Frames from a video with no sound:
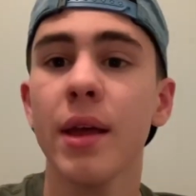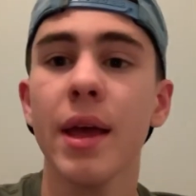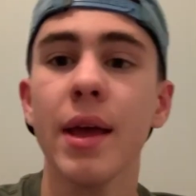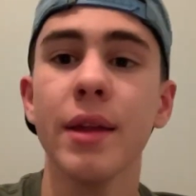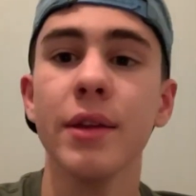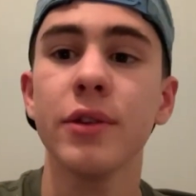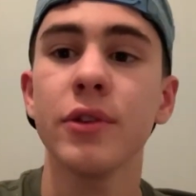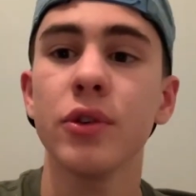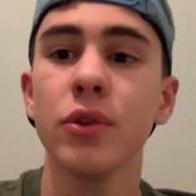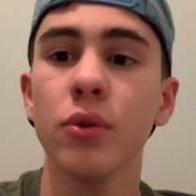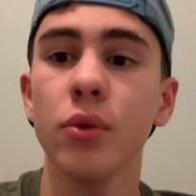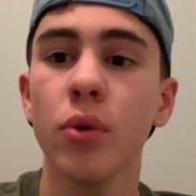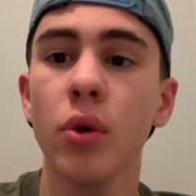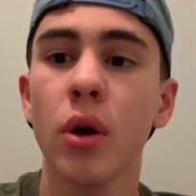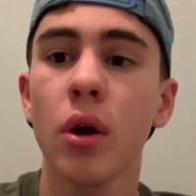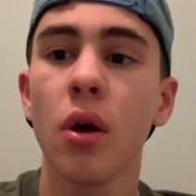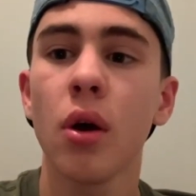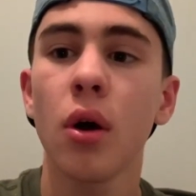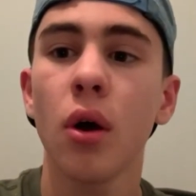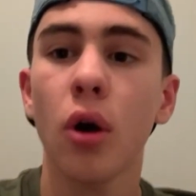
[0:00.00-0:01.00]
and to
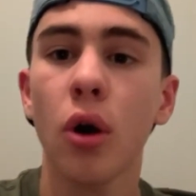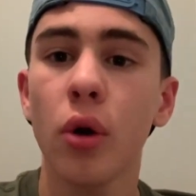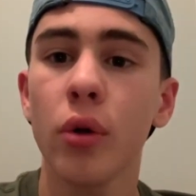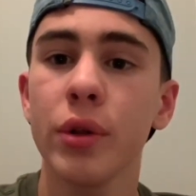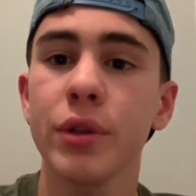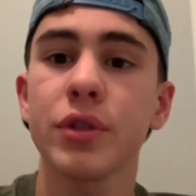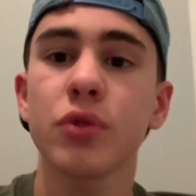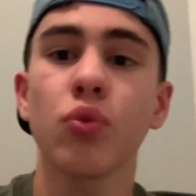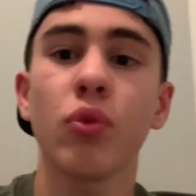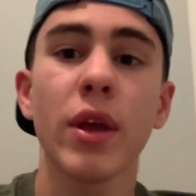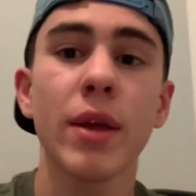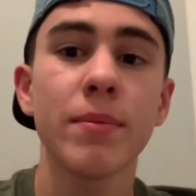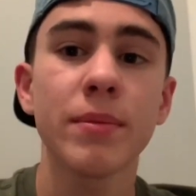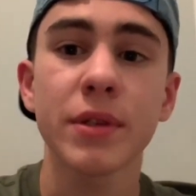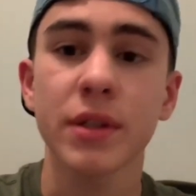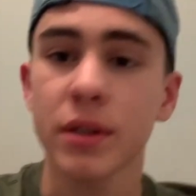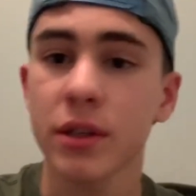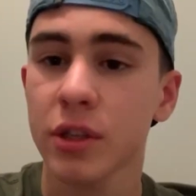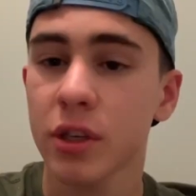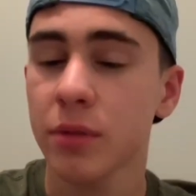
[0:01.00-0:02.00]
all its whims
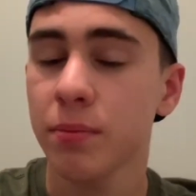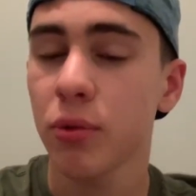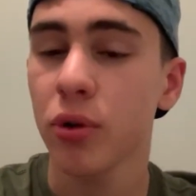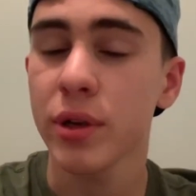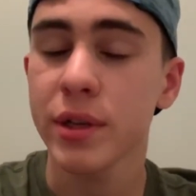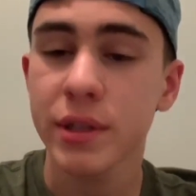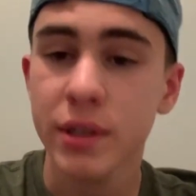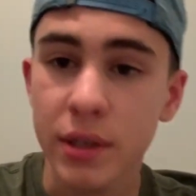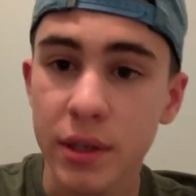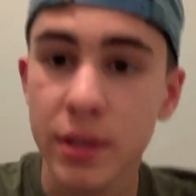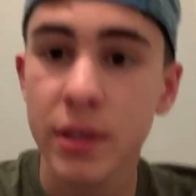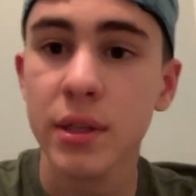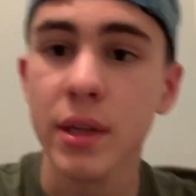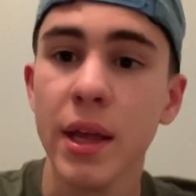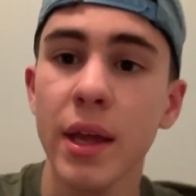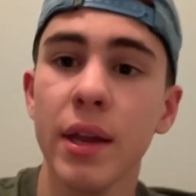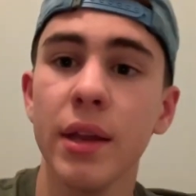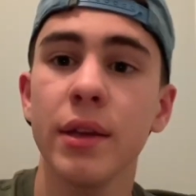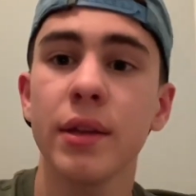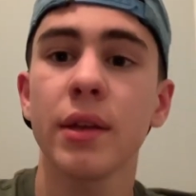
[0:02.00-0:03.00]
and caprices
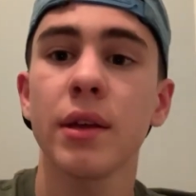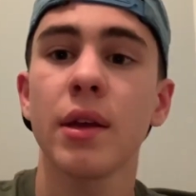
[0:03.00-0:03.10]
and